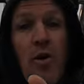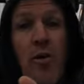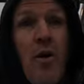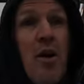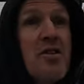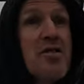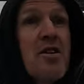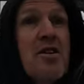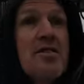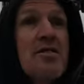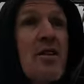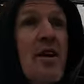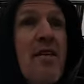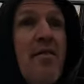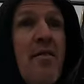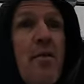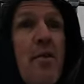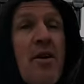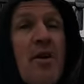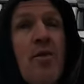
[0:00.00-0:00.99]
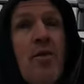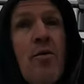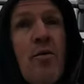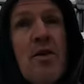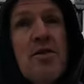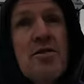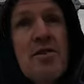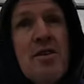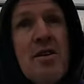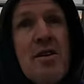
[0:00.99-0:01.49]
who watches
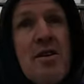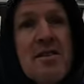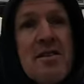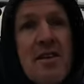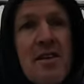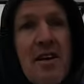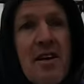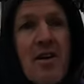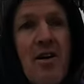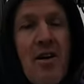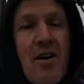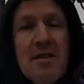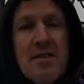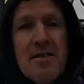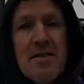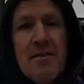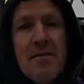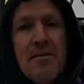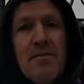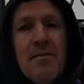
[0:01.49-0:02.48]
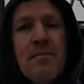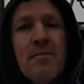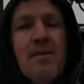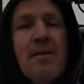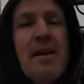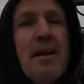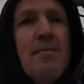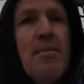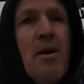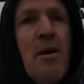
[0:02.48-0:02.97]
and the guys that
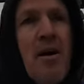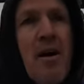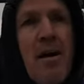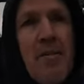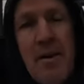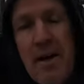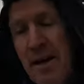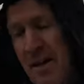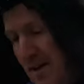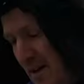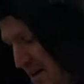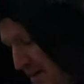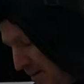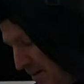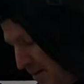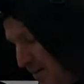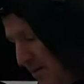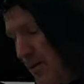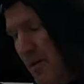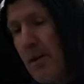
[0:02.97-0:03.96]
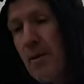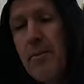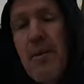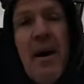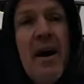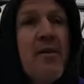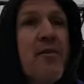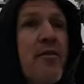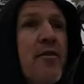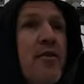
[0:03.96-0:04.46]
get behind me, you're
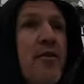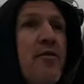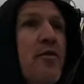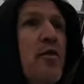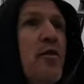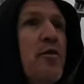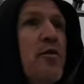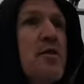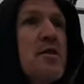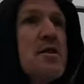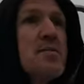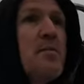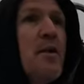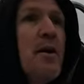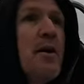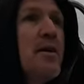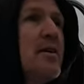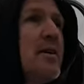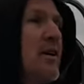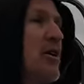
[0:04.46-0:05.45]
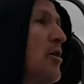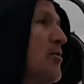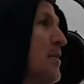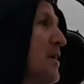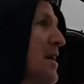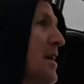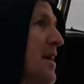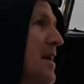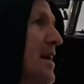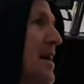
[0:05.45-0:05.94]
paying for the fuel for this boat, you help
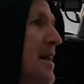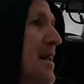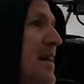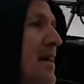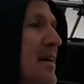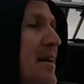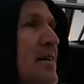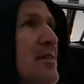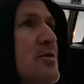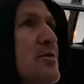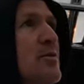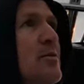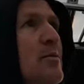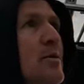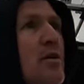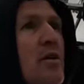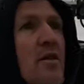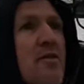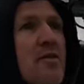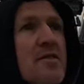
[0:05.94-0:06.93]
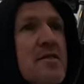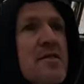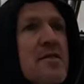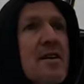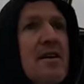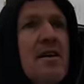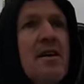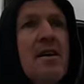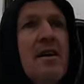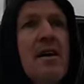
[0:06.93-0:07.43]
me get out here and do it more often,
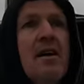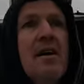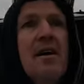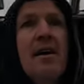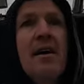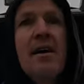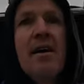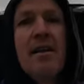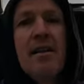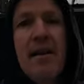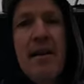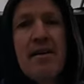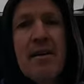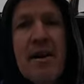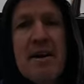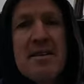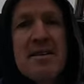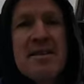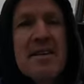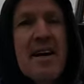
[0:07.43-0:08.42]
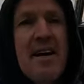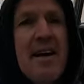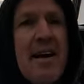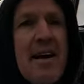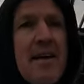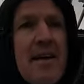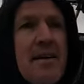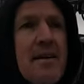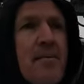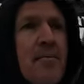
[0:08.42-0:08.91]
so I'm gonna stay
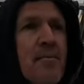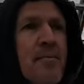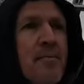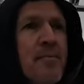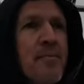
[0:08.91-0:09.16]
at it.